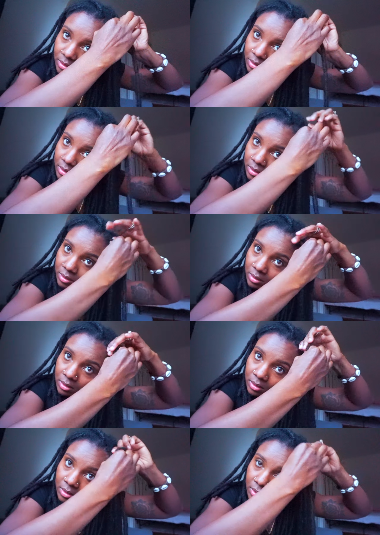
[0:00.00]

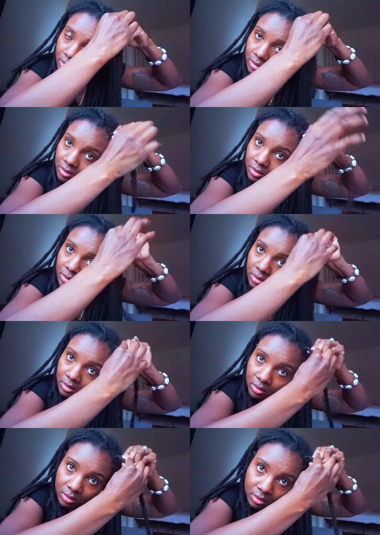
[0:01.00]

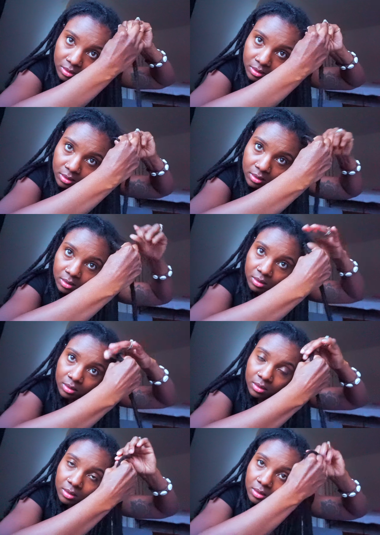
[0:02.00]

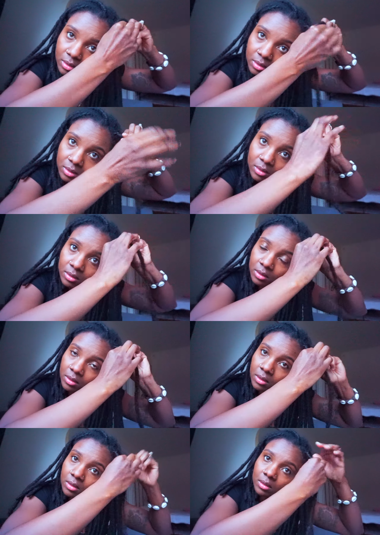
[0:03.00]

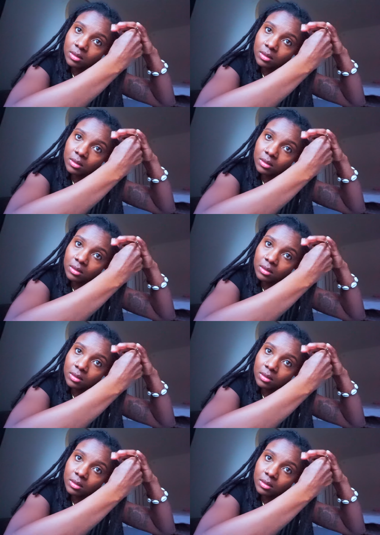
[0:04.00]
Nothing is said.